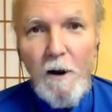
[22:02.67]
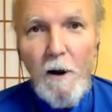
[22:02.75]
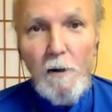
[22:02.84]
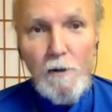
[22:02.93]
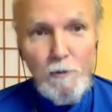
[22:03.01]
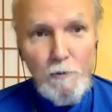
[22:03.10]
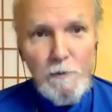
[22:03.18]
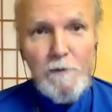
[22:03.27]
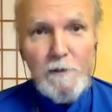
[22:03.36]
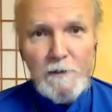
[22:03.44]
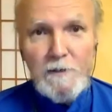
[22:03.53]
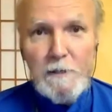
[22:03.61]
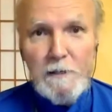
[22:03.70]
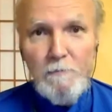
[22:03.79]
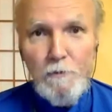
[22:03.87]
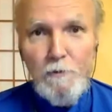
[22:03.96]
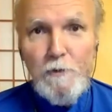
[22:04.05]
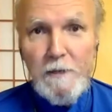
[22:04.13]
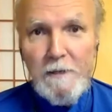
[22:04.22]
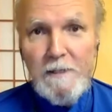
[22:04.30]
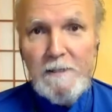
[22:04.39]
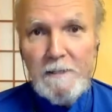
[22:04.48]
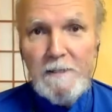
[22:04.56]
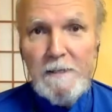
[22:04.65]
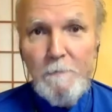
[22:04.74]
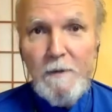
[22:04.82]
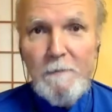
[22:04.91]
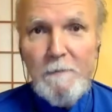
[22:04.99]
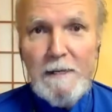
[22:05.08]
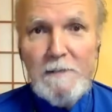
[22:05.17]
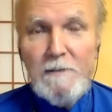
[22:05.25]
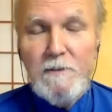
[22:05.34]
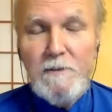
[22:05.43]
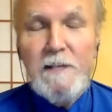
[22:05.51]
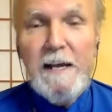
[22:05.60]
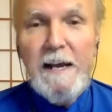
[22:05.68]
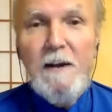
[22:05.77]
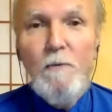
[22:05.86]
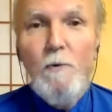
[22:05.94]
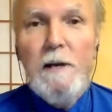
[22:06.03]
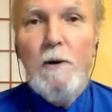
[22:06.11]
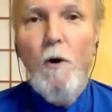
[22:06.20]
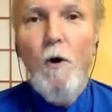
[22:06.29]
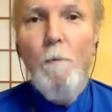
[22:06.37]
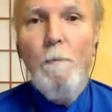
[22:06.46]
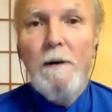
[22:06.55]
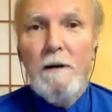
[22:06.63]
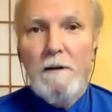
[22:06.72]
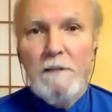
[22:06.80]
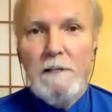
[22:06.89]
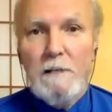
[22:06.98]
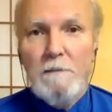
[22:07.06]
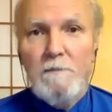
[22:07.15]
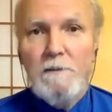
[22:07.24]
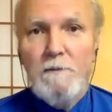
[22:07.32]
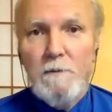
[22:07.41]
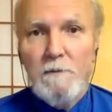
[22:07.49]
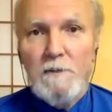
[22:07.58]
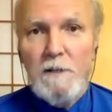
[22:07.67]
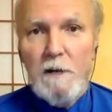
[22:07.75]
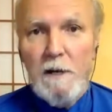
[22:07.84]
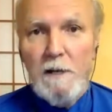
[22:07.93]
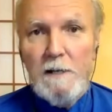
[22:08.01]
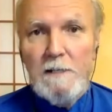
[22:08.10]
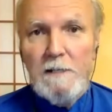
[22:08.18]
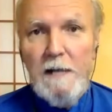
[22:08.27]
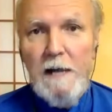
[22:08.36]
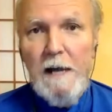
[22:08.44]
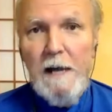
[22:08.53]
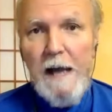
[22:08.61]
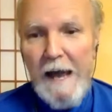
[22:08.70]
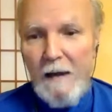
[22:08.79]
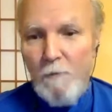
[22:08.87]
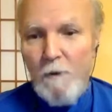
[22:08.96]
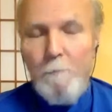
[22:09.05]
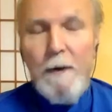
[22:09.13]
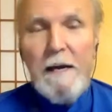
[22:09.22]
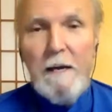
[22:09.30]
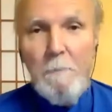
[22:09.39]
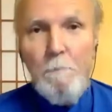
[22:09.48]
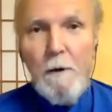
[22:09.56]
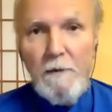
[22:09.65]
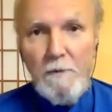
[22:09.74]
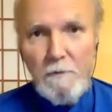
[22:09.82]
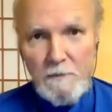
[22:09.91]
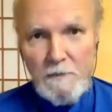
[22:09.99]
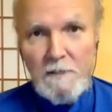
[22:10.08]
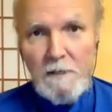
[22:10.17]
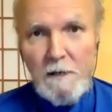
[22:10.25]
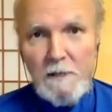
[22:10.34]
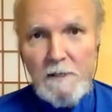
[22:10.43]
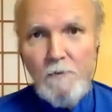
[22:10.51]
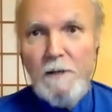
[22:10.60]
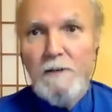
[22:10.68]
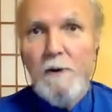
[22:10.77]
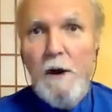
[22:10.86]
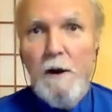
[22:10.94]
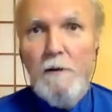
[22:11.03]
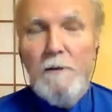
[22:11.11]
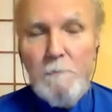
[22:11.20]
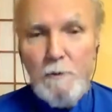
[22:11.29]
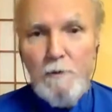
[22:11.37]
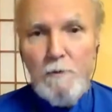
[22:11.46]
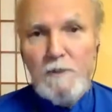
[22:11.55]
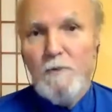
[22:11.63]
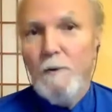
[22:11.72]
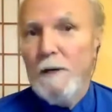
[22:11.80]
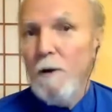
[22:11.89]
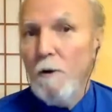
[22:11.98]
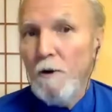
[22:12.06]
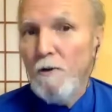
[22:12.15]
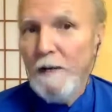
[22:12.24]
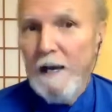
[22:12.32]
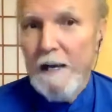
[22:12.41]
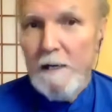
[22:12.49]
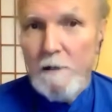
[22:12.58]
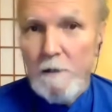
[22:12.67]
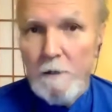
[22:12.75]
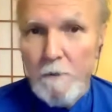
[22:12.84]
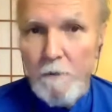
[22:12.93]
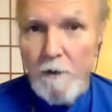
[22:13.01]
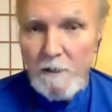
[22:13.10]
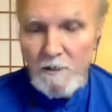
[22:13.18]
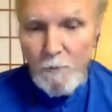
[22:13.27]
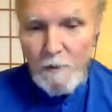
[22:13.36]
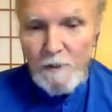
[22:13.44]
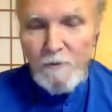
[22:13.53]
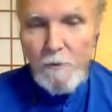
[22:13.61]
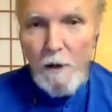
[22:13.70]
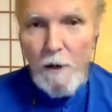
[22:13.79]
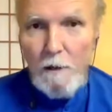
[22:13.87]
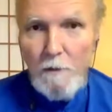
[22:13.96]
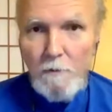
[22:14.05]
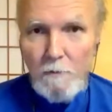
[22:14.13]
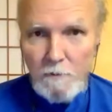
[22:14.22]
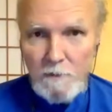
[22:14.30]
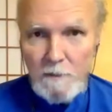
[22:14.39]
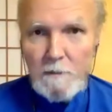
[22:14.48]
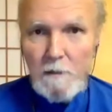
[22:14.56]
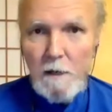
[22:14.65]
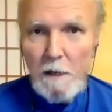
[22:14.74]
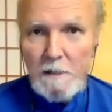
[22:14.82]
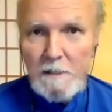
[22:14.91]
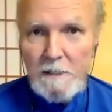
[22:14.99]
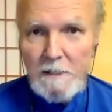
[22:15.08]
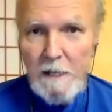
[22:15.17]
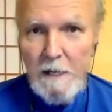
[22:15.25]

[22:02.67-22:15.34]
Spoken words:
are universally rooted. This is something Master said, and we open ourselves to those thoughts and we pick up on those thoughts. We draw them to us. We don't create our thoughts. We draw those thoughts